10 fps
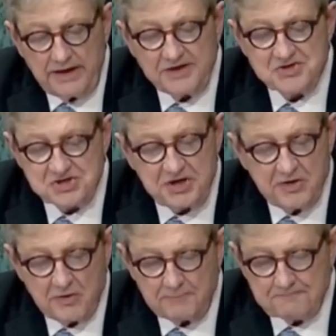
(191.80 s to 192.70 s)
Each
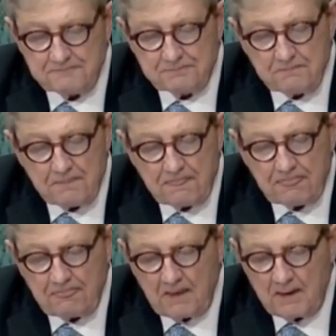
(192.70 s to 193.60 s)
year,
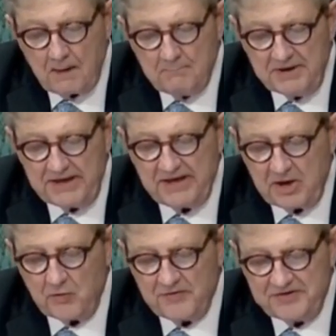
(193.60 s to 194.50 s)

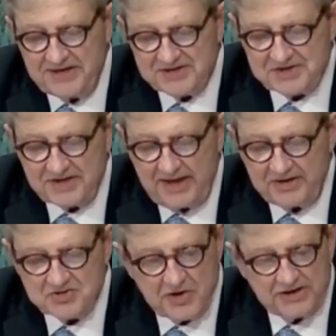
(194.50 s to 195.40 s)
beginning on the
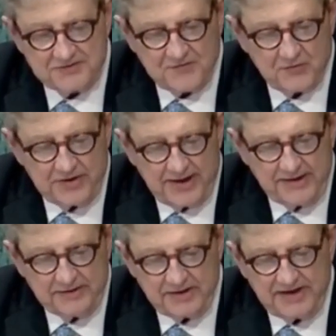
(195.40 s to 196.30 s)
designated transfer
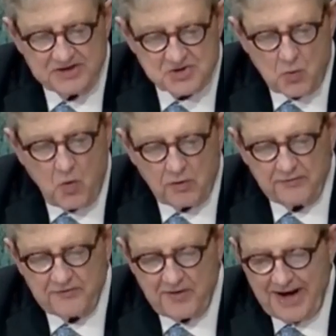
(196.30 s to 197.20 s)
date, in each
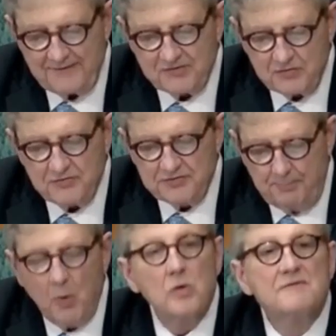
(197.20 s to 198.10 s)
quarter thereafter, the
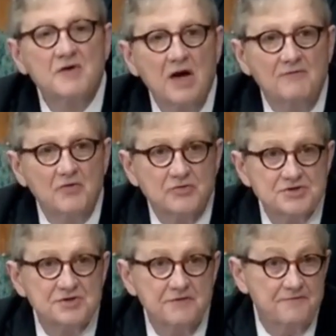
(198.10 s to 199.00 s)
Board of
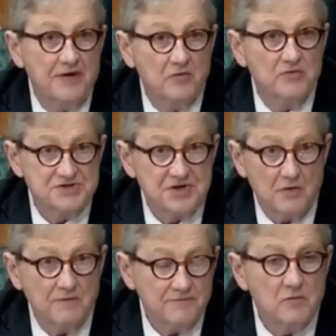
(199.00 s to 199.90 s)
Governors of the Federal
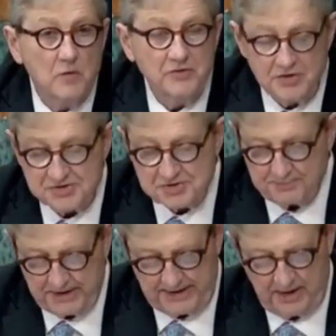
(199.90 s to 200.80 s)
Reserve, where you get your
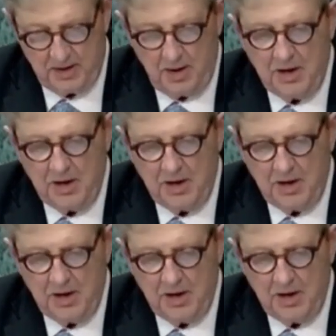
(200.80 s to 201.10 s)
money,